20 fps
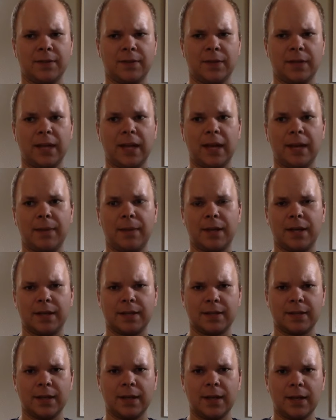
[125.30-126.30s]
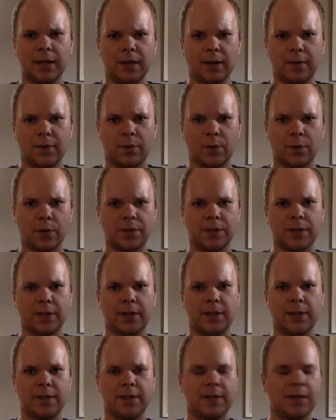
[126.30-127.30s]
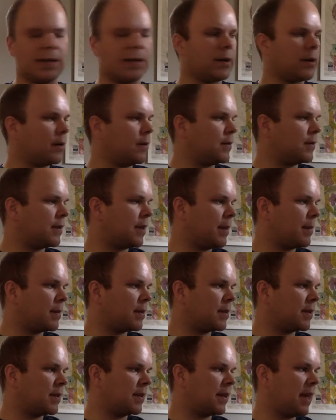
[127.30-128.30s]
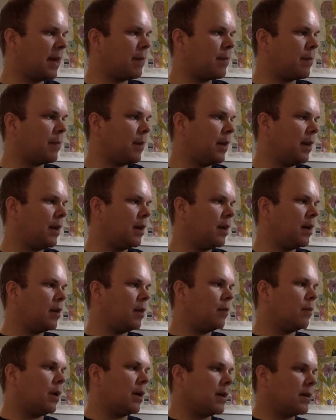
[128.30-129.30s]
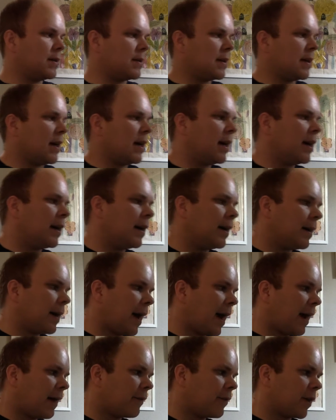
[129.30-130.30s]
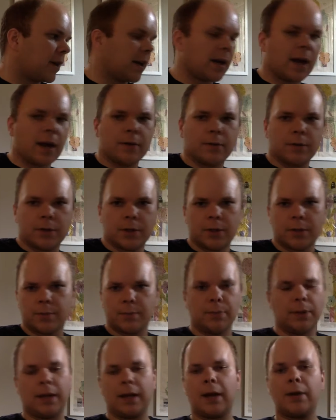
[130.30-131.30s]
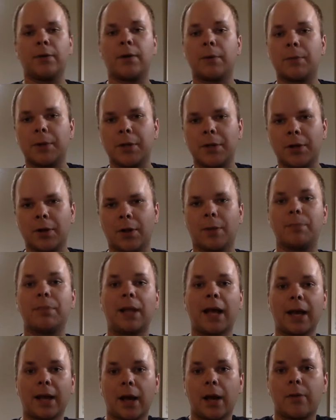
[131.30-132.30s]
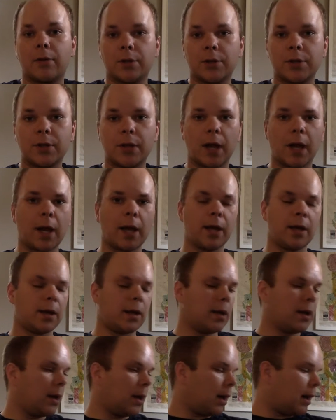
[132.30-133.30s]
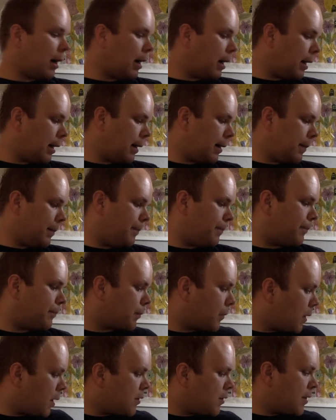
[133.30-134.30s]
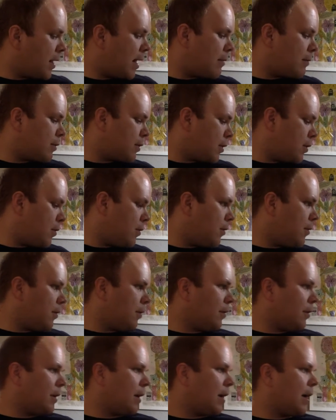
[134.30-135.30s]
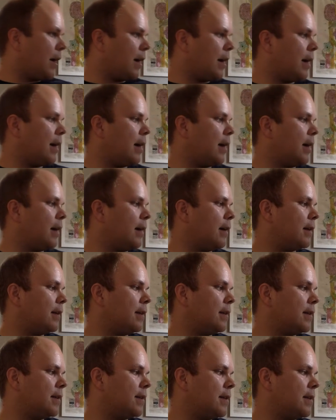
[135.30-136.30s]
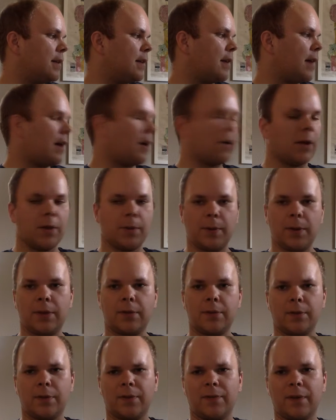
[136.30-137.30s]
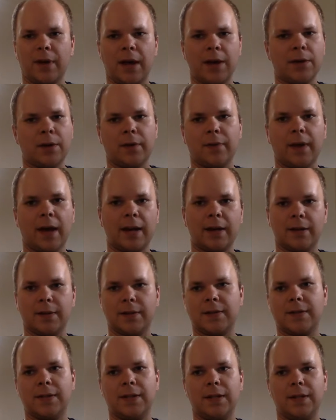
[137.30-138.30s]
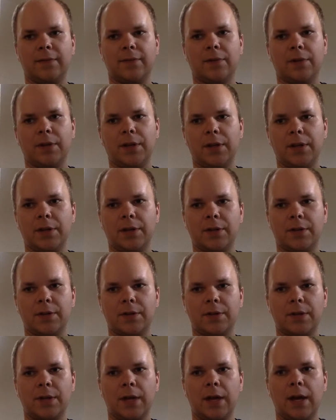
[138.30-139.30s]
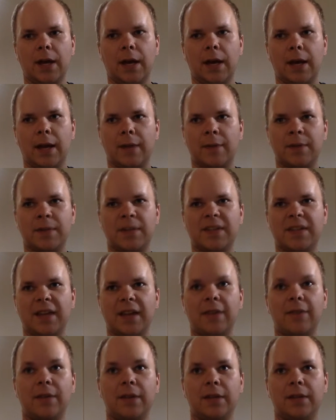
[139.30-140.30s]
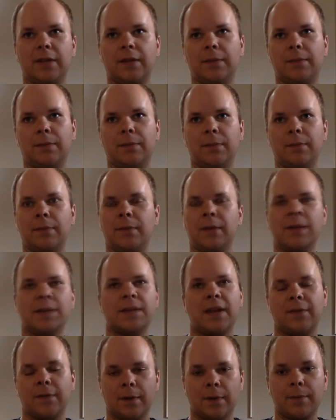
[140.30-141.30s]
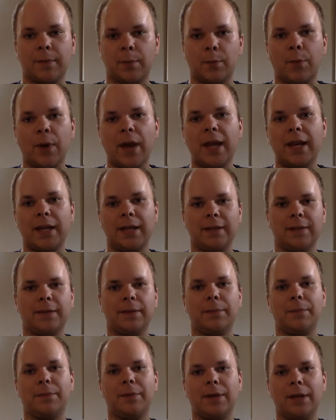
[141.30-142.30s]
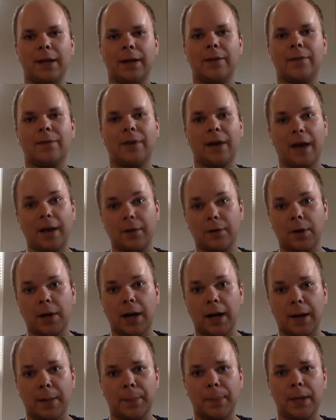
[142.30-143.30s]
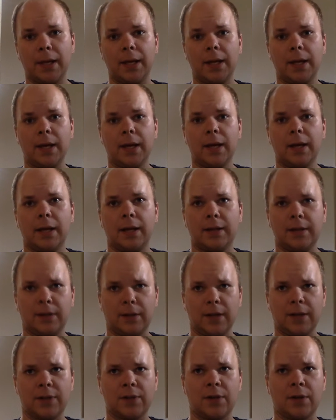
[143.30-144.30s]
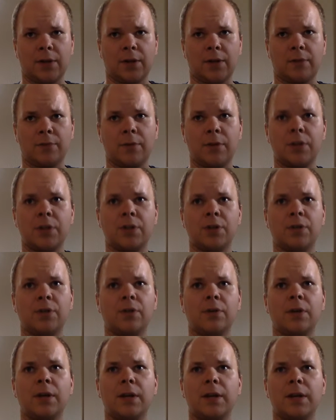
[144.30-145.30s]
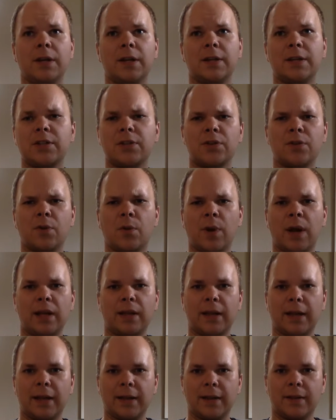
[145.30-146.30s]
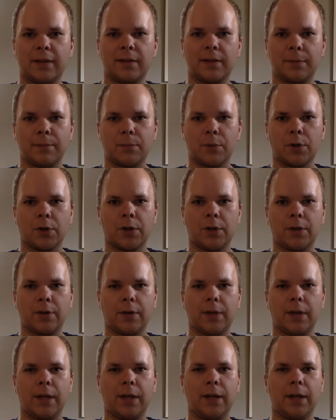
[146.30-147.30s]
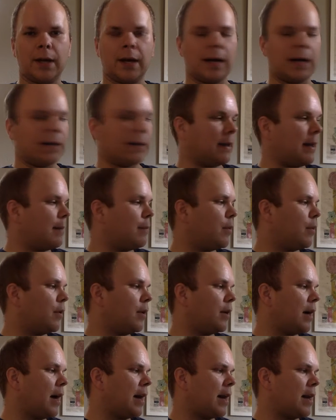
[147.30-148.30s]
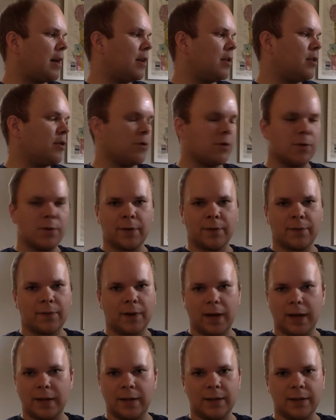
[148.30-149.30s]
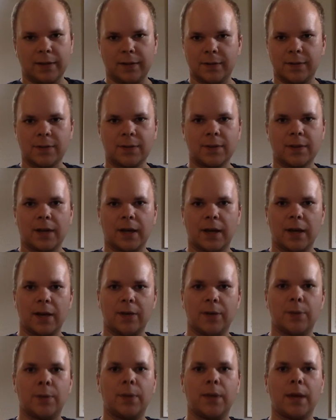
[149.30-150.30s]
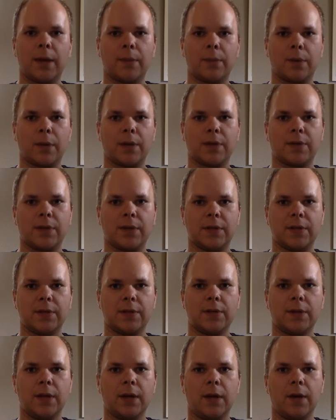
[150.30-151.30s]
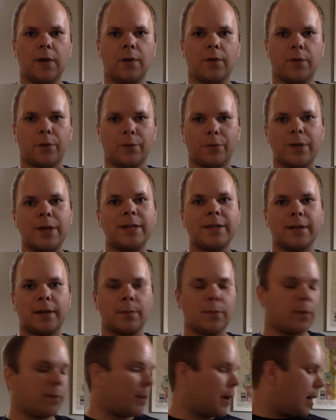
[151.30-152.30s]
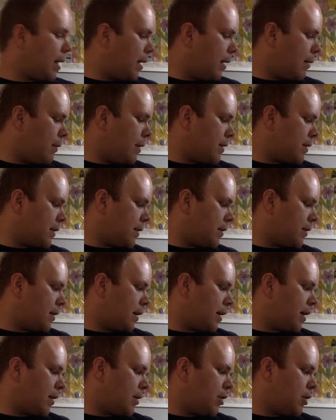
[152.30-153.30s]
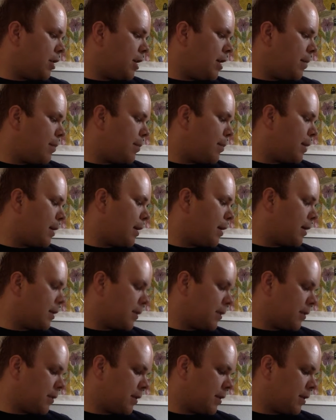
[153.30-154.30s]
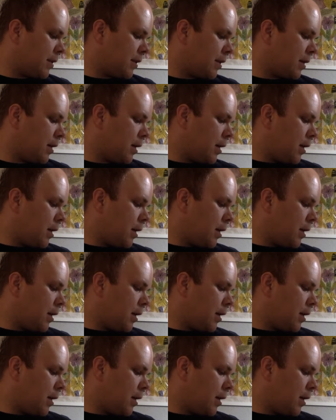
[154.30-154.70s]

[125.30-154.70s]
of the day because of course the lead singer whose name is escaping me was uh, African Irish but I don't know what you call it black Irish guy um, so that was cool uh, to listen to that all the way through on vinyl I've had it on CD for years and I've been saving to not saving I've been waiting to get a vinyl copy until I saw an original I just don't quite like the Mercury uh, label, and I knew you could find these uh, UK pressings for reasonable money. It wasn't uh, cheap, but it also wasn't